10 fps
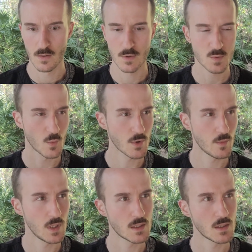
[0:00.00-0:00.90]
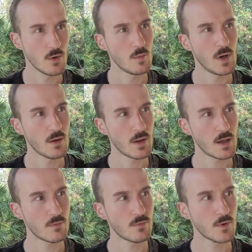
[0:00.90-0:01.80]
There's more that we need to know about
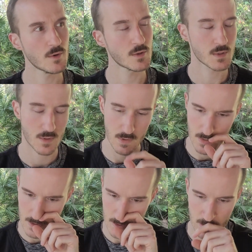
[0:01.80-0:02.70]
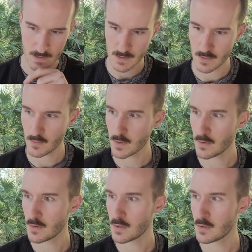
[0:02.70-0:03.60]
that first. So let's see, is this going
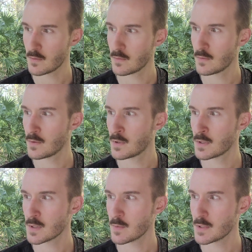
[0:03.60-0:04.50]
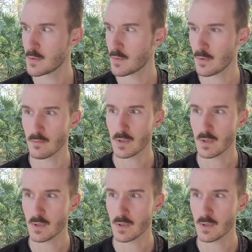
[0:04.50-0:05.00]
on in something to do with our